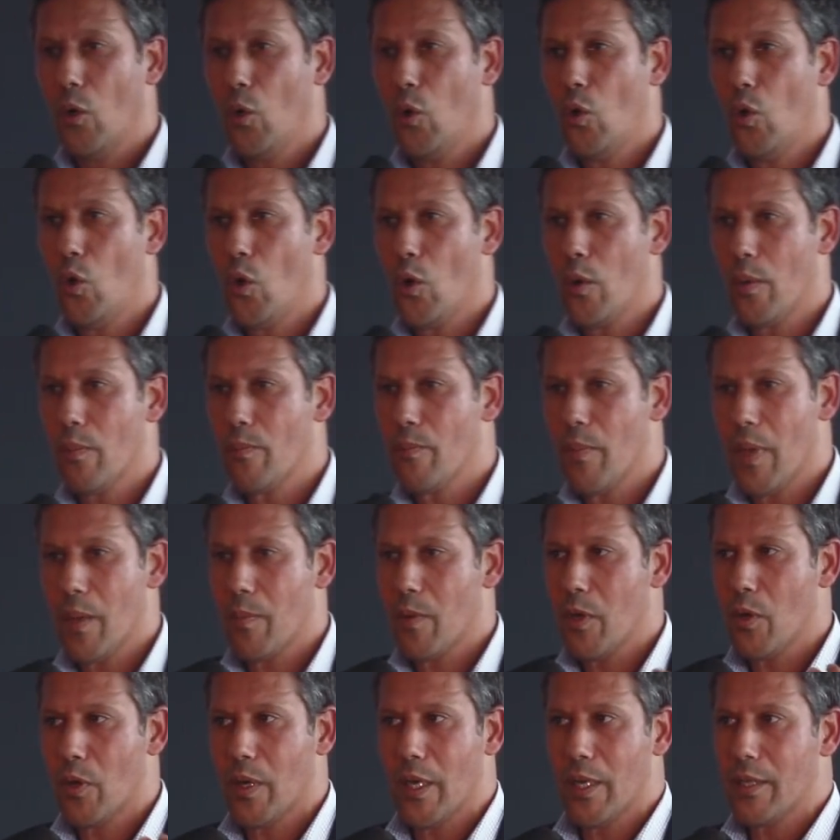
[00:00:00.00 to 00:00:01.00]
Or
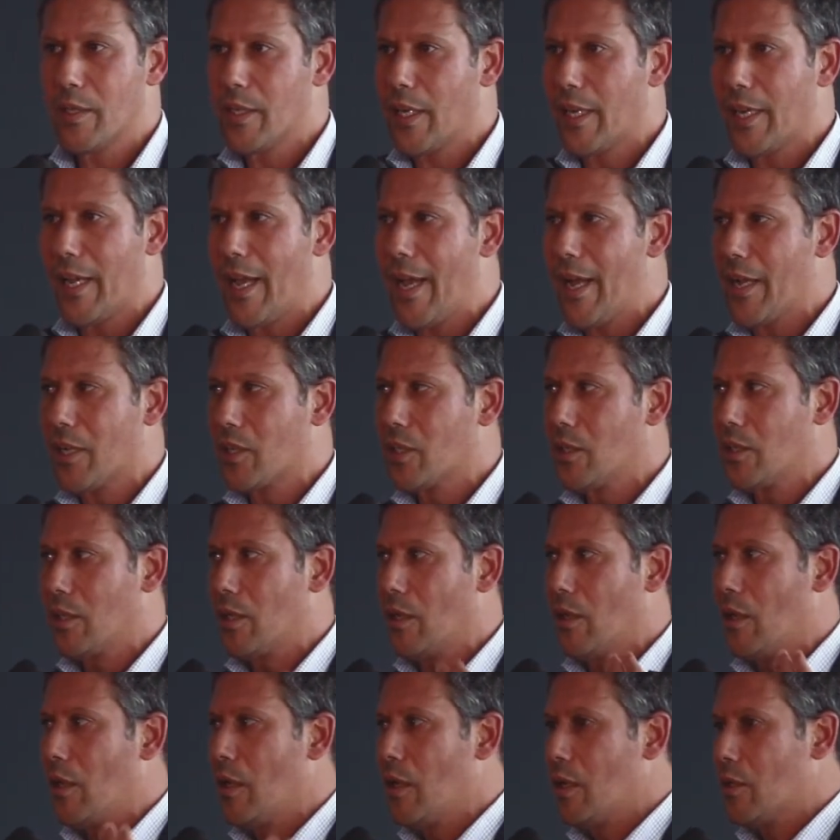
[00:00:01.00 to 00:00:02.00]
maybe you can take
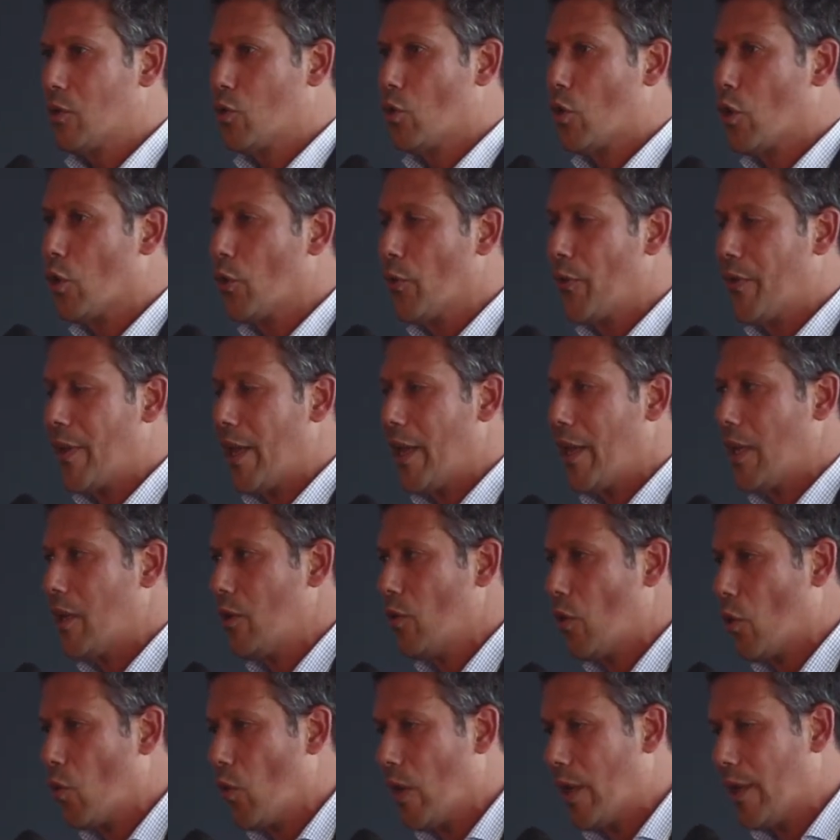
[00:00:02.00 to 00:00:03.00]
action to
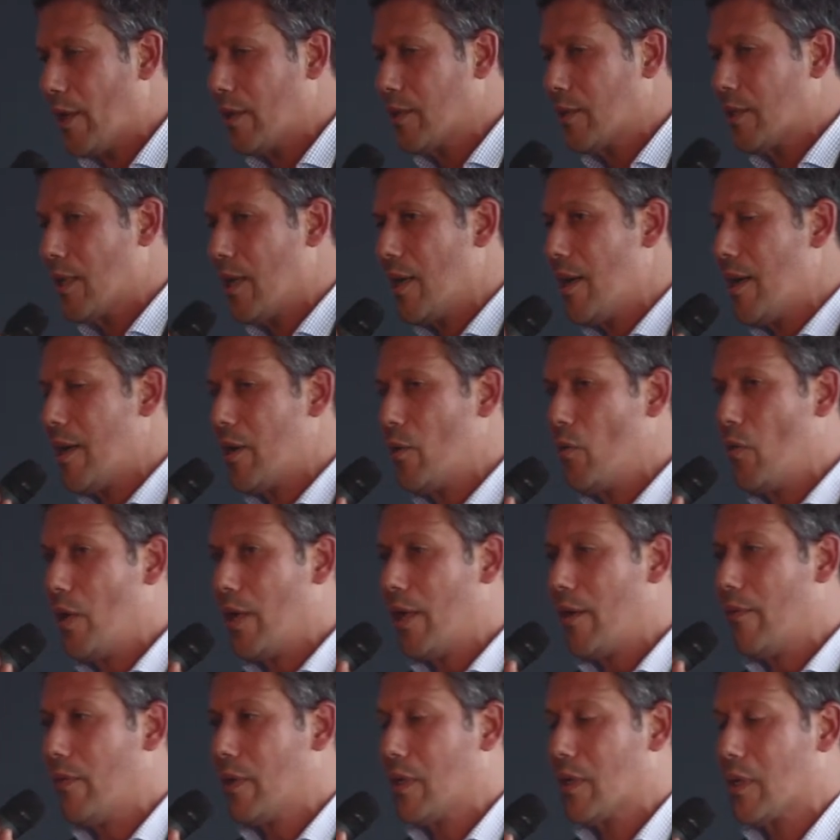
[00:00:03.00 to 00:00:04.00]
contain or quarantine, or
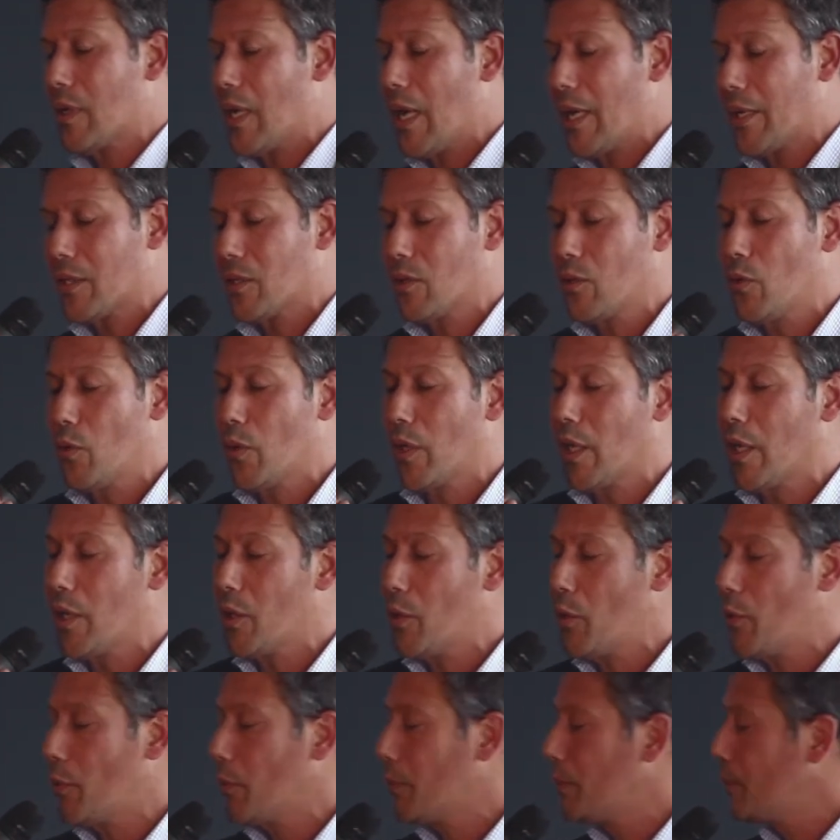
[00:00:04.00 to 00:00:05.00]
whatever action you
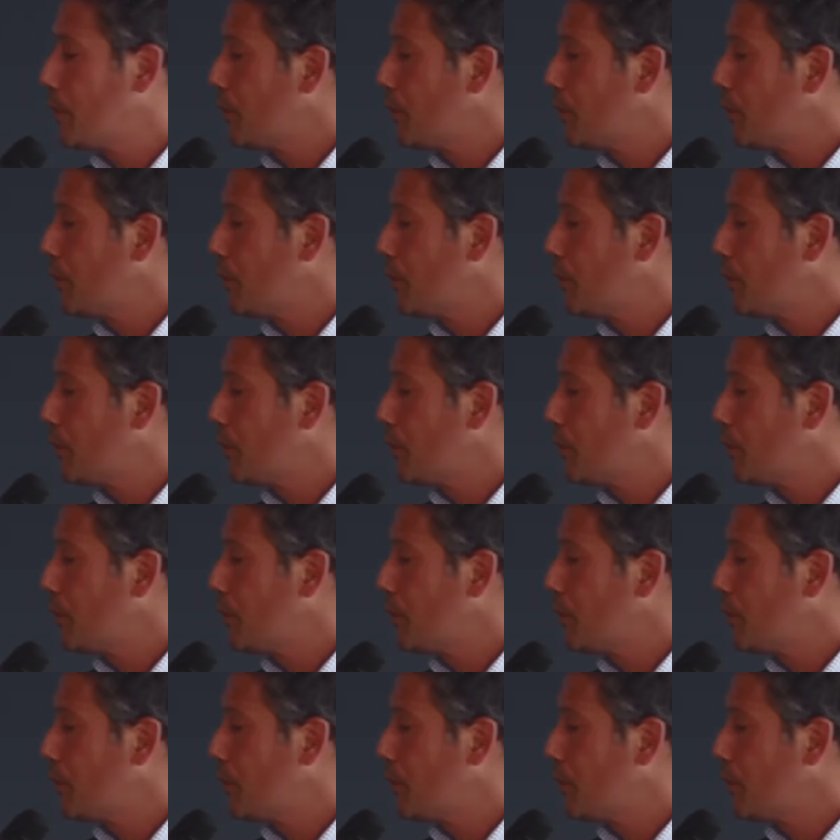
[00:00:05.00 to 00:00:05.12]
can do.